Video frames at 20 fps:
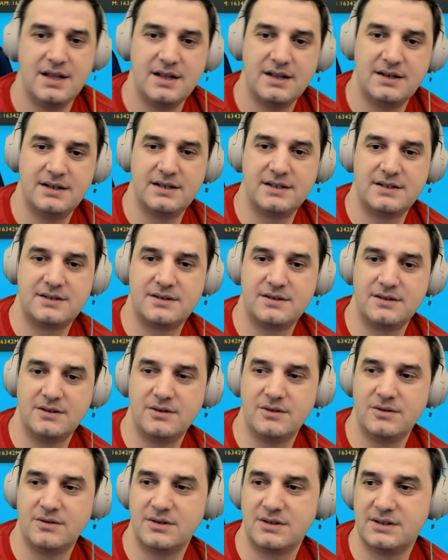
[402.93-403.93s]
let's
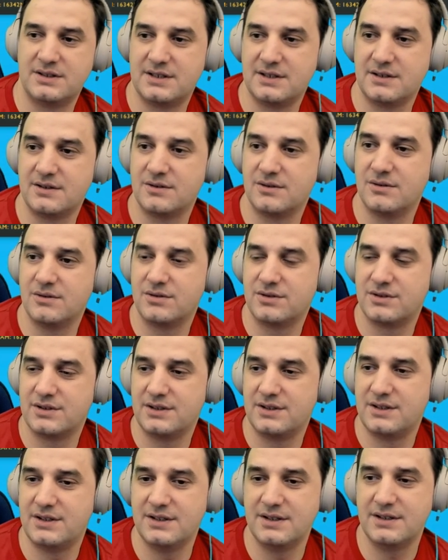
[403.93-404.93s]
lower the resolution
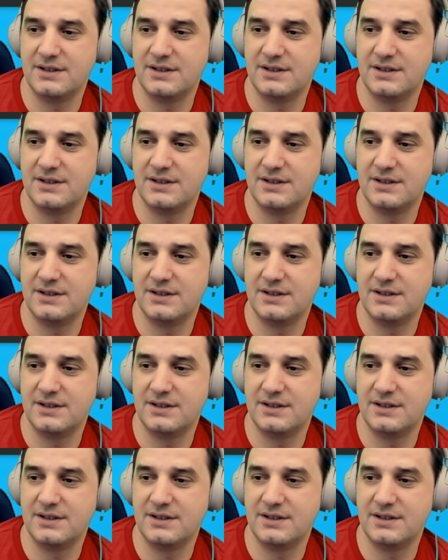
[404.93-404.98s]
here.